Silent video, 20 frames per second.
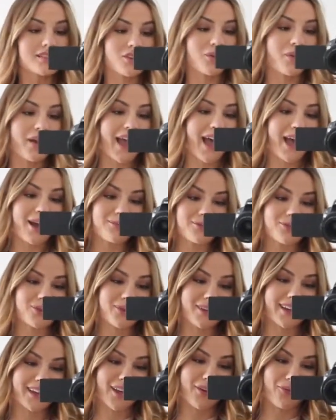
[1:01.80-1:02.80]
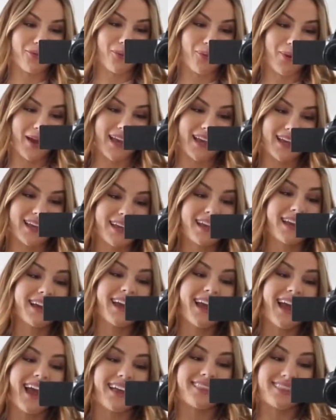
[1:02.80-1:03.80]
So I am doing a giveaway
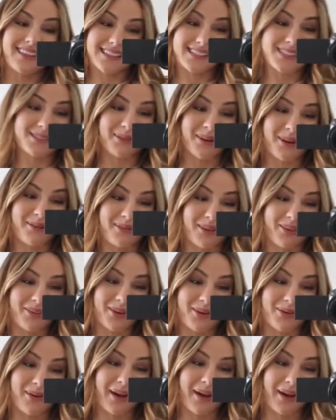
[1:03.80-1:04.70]
and this is what I'm giving